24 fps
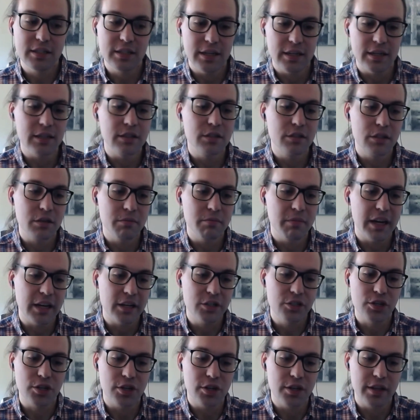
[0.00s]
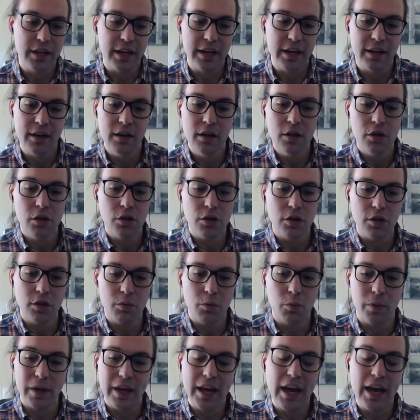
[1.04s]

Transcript: is to make sure that we